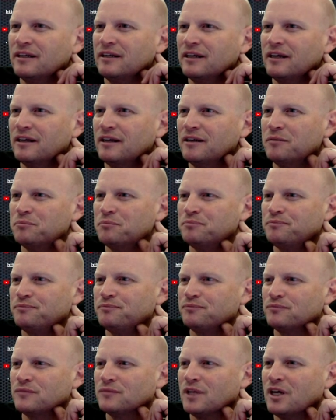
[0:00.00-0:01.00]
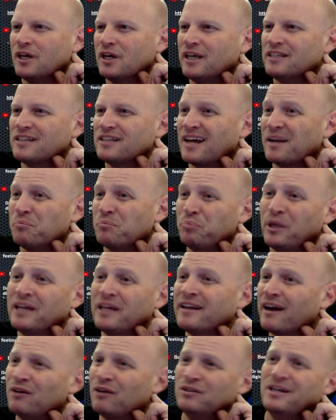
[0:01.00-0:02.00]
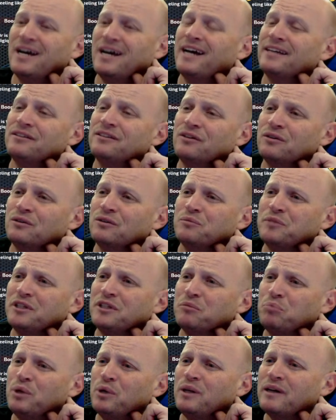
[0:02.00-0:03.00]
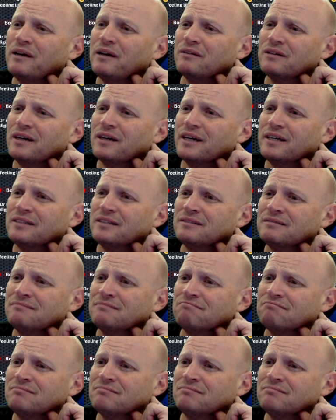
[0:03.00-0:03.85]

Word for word: Um, he's got a pinout guide though. I mean, the pinout guide.